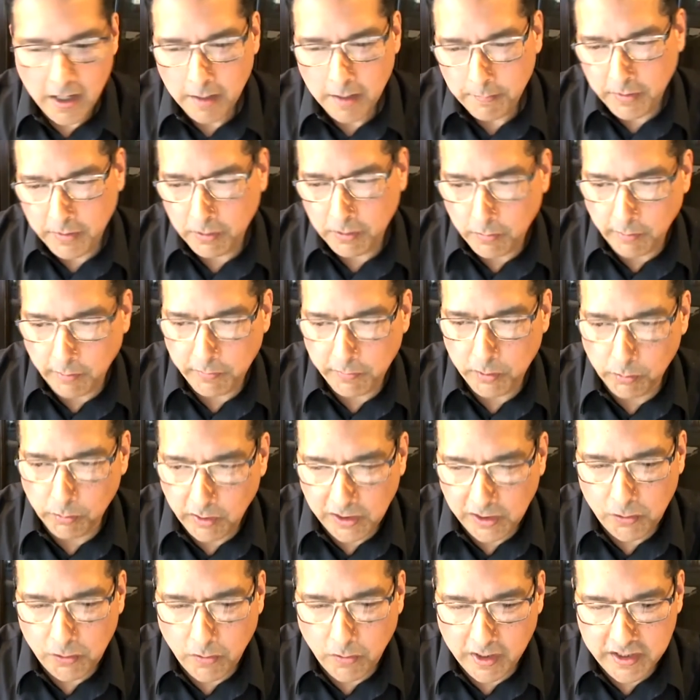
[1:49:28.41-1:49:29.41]
but what we
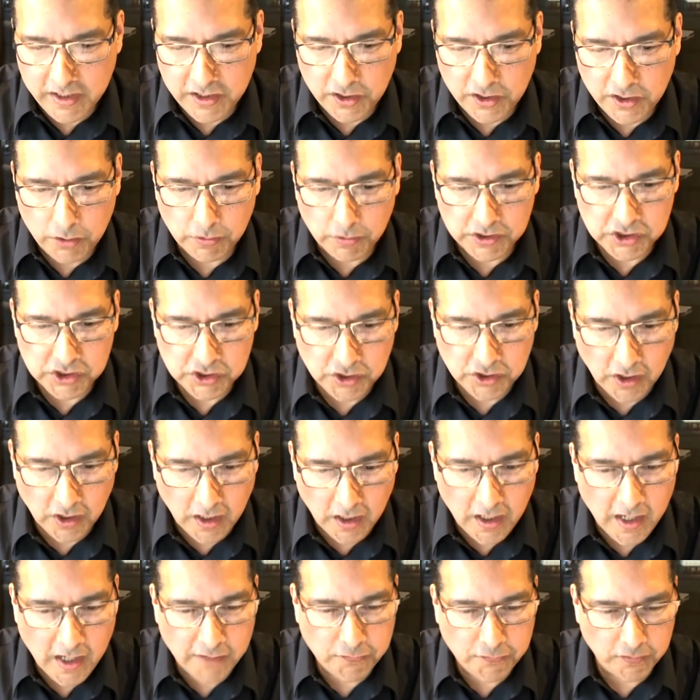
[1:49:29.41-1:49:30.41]
really wanted to do was
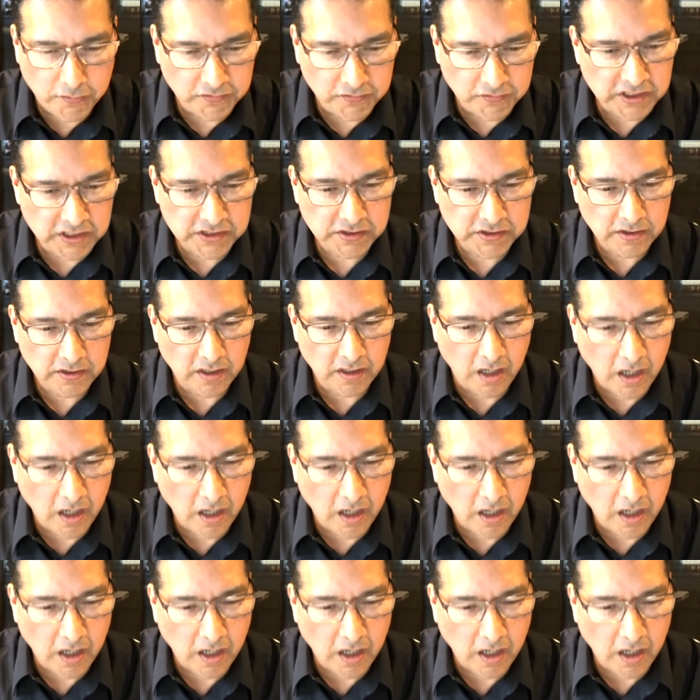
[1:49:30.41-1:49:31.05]
start off with just